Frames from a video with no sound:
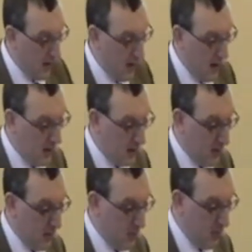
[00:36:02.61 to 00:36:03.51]

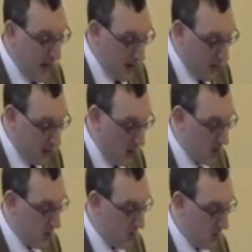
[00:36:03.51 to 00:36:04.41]
And my
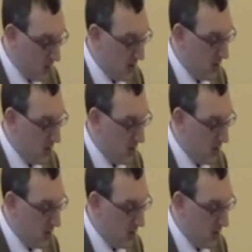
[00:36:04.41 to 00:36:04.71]
cross